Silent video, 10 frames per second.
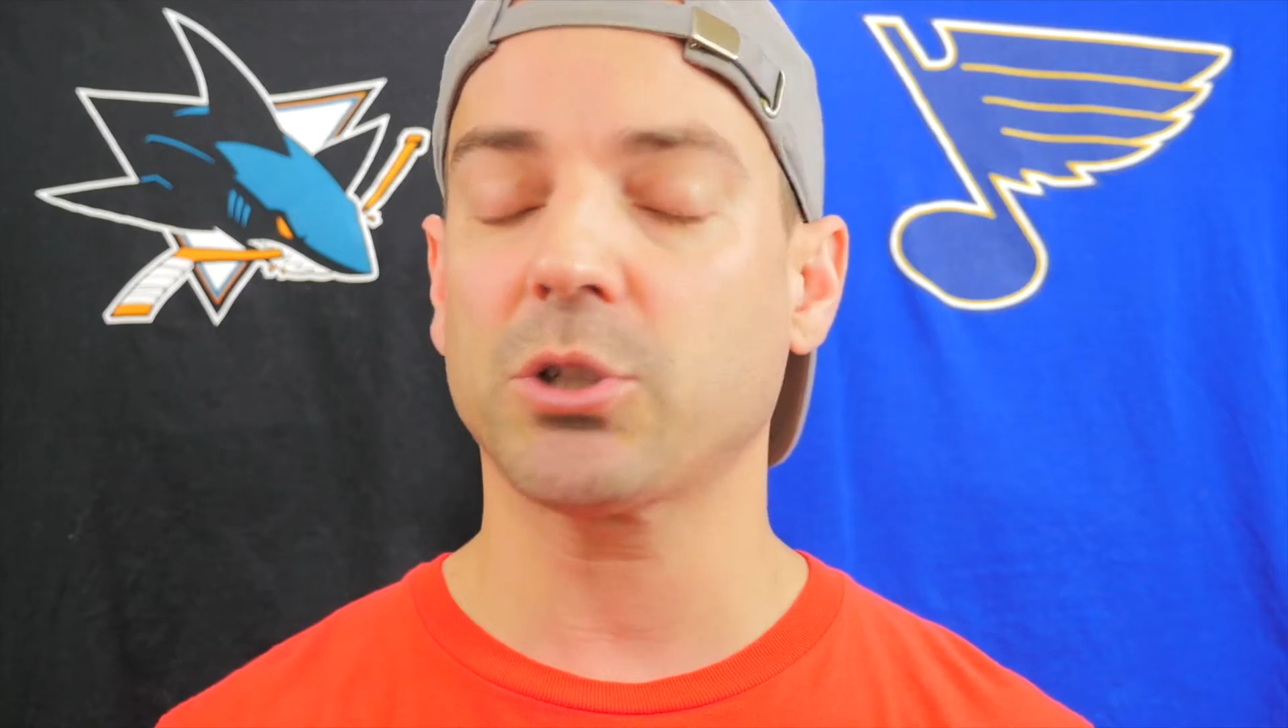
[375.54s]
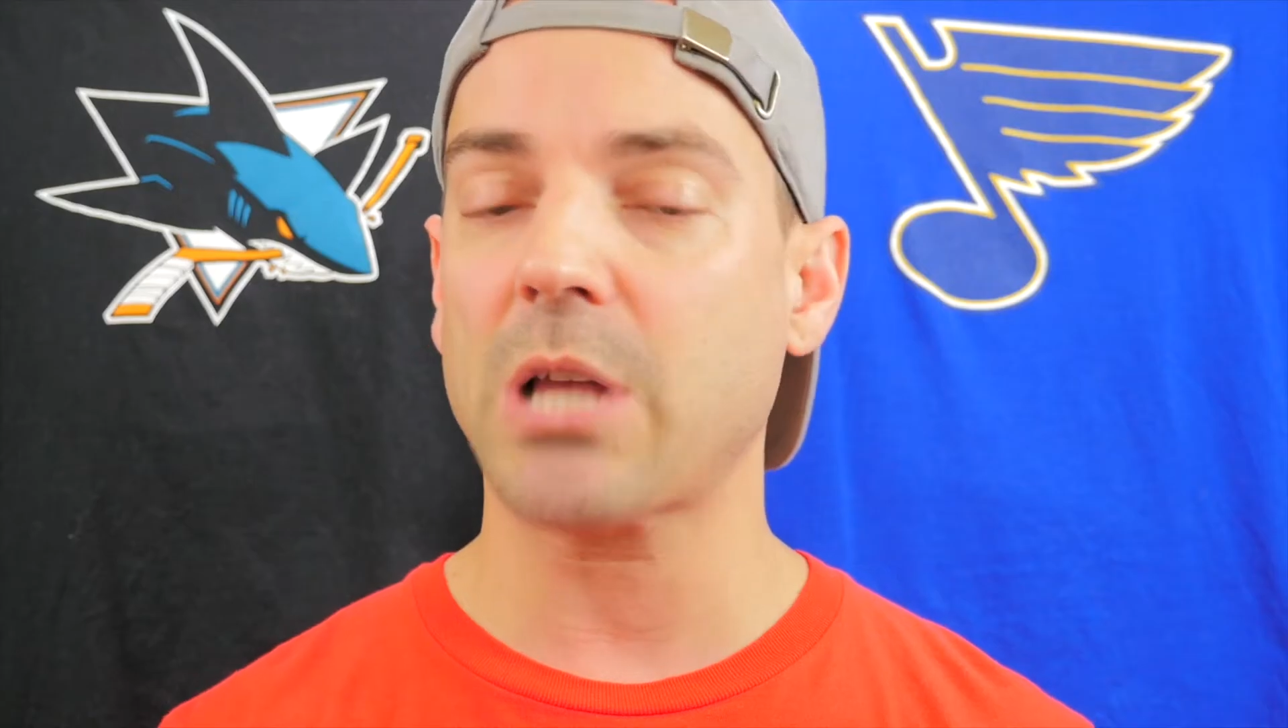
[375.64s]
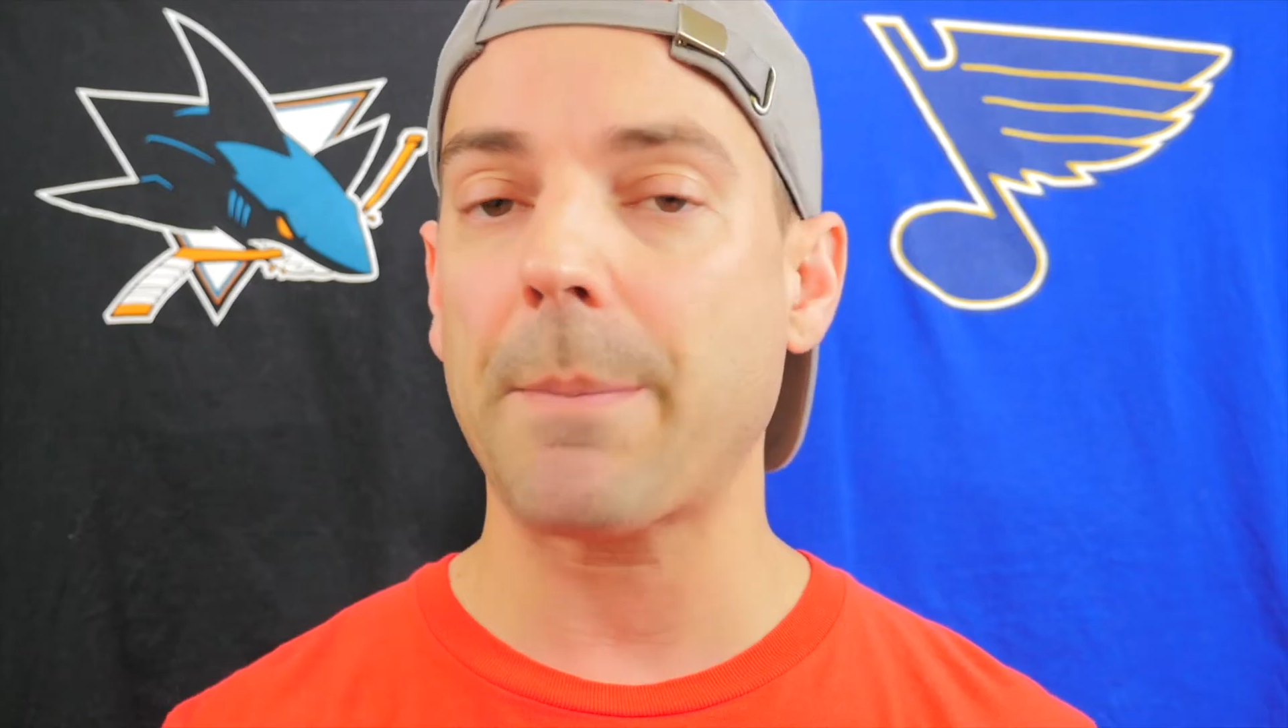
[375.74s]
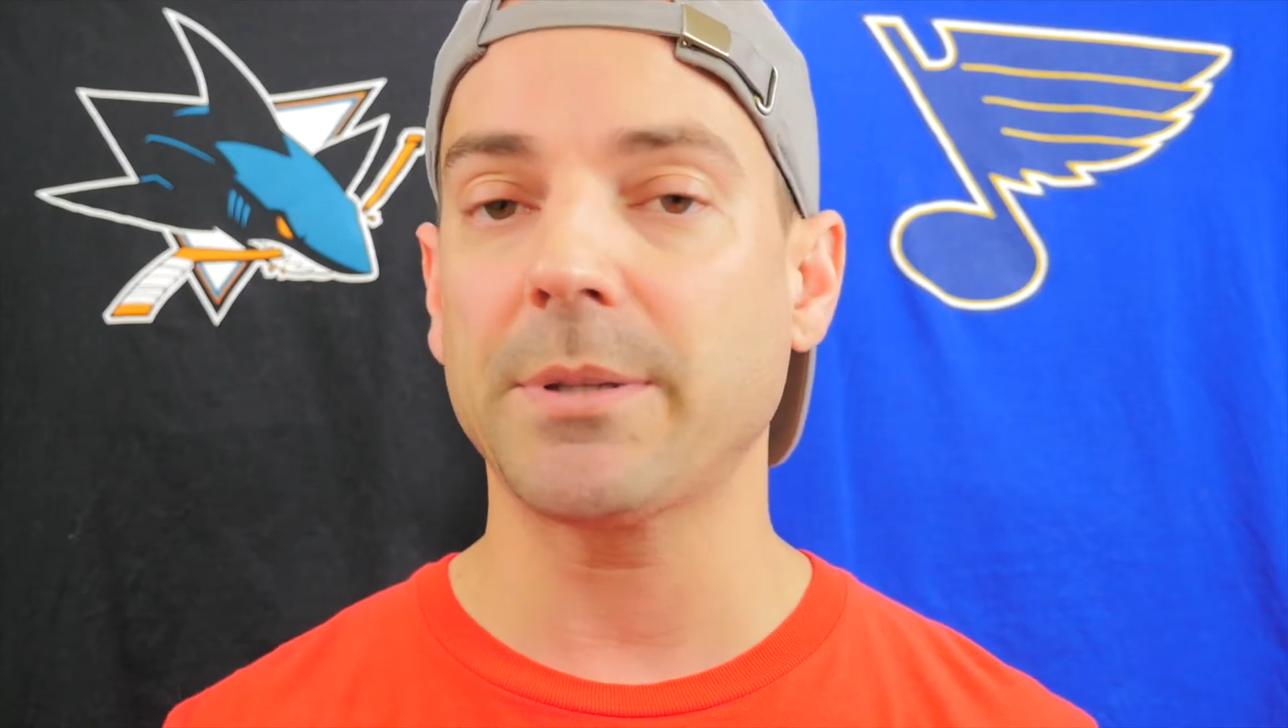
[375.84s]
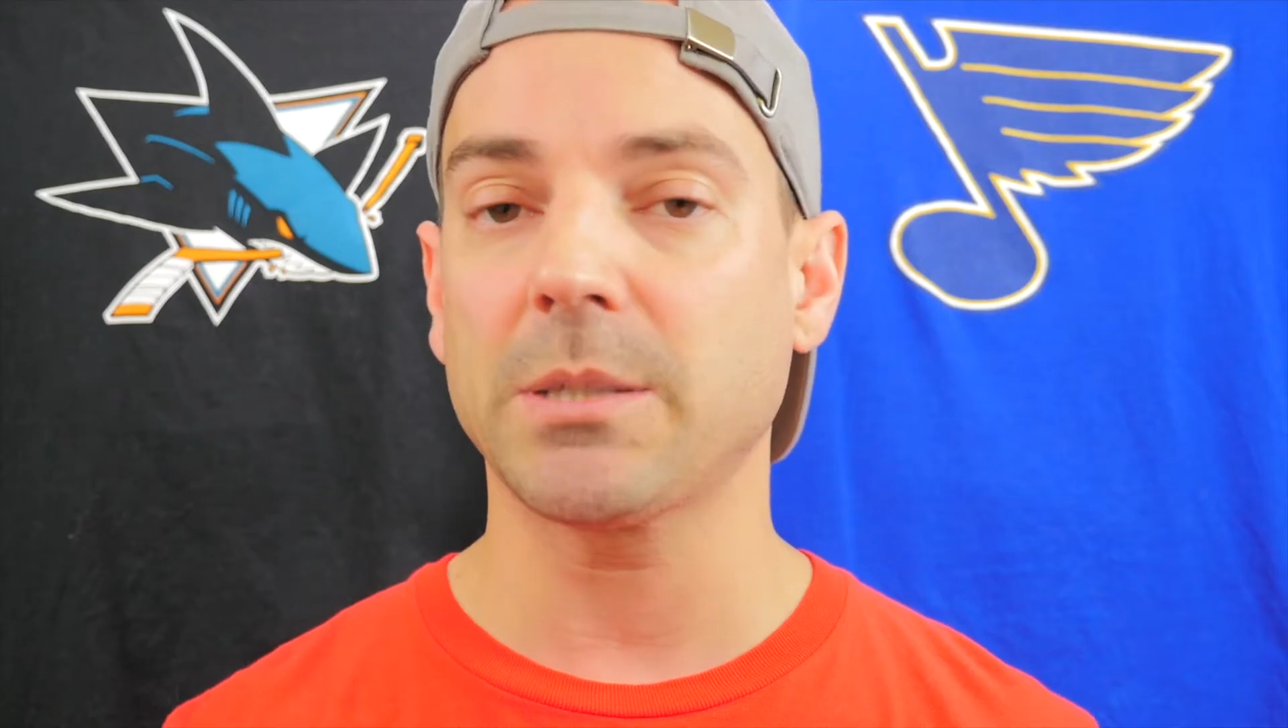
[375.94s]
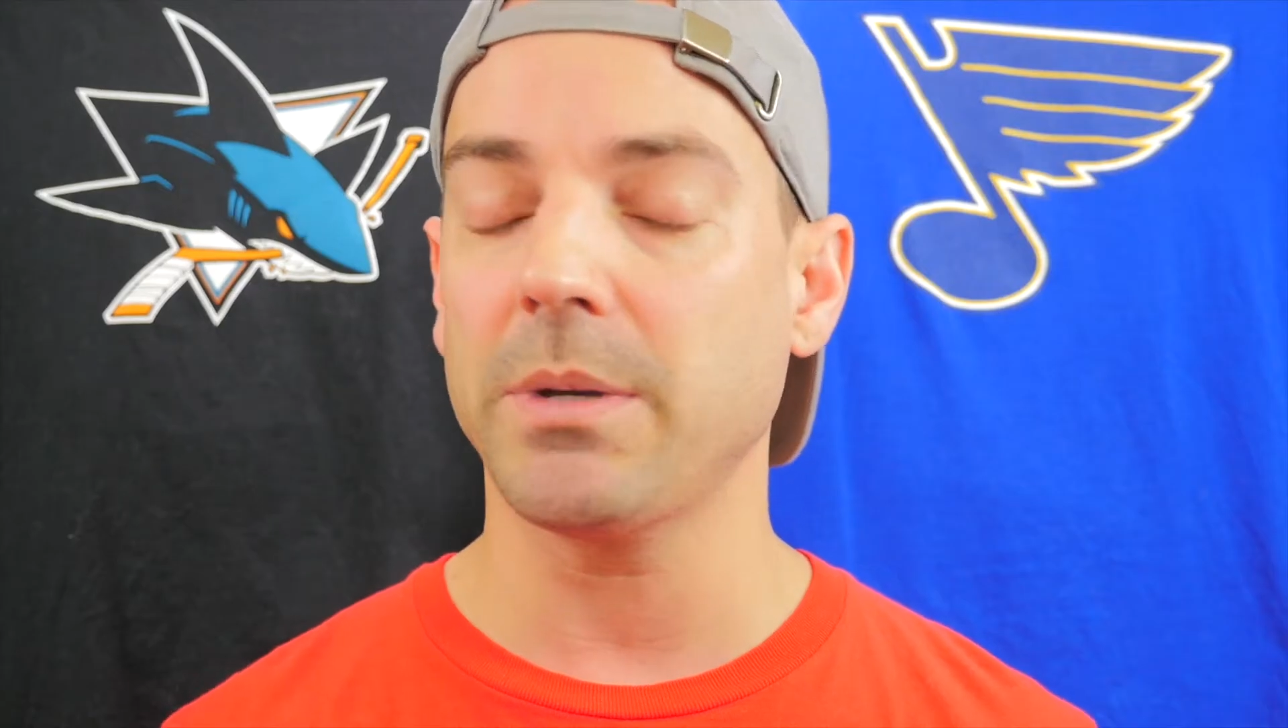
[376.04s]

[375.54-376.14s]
just happens to